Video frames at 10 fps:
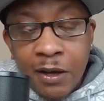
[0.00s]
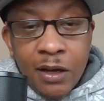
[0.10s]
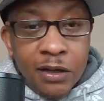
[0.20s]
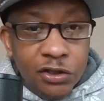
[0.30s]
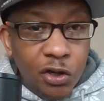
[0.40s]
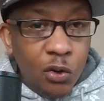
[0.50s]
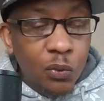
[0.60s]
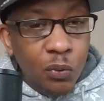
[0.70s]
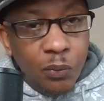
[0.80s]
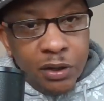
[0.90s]
So
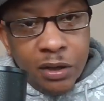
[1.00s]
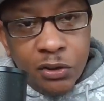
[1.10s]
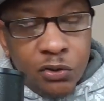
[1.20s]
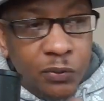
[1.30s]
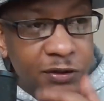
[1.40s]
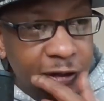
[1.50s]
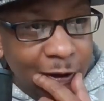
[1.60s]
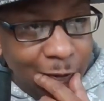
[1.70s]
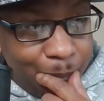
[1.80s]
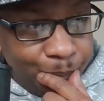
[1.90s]
what we're going to do is
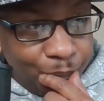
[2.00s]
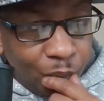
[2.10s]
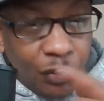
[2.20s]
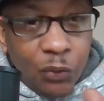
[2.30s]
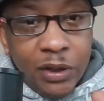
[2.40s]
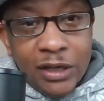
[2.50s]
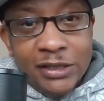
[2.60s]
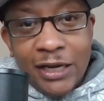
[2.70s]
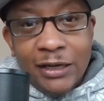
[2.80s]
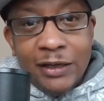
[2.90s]
we're going to
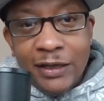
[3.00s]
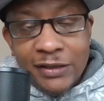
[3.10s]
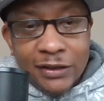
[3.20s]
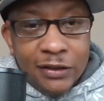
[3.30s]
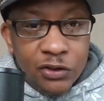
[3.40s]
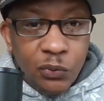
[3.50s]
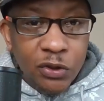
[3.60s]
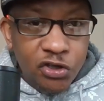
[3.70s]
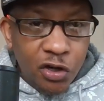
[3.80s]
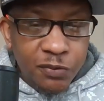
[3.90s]
take a listen to what
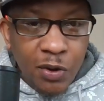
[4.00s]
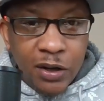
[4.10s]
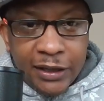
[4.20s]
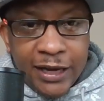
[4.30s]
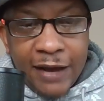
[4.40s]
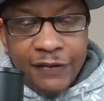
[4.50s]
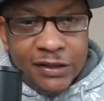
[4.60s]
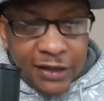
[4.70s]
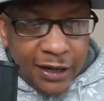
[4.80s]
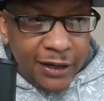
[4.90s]
Charles Barkley had to
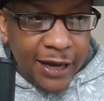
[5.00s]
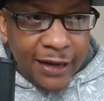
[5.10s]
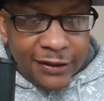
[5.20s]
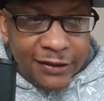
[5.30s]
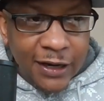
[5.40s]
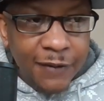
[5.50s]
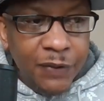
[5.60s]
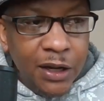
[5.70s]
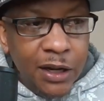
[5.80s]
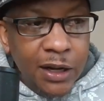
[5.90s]
say,
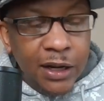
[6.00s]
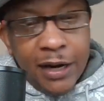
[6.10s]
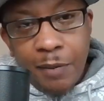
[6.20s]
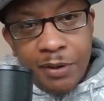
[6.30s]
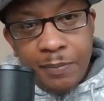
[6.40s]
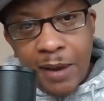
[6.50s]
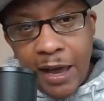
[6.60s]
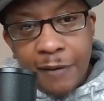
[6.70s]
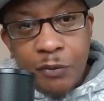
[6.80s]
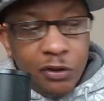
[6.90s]
and I'll be
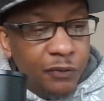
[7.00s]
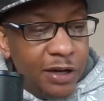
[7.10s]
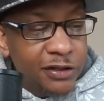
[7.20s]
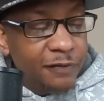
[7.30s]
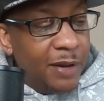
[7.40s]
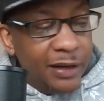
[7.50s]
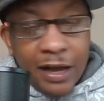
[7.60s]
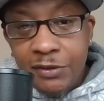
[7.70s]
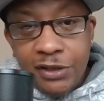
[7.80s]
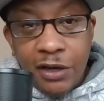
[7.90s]
back with the rest of my
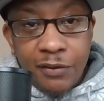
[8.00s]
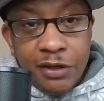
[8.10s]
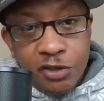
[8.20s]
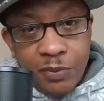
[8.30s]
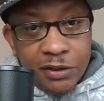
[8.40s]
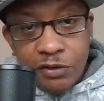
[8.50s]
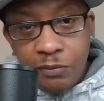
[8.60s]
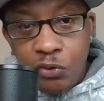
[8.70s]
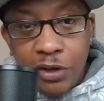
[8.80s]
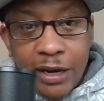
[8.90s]
commentary and spitting some
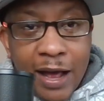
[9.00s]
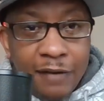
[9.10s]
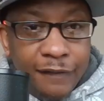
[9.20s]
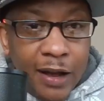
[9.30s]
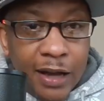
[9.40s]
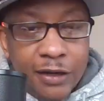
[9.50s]
more of that hot fire.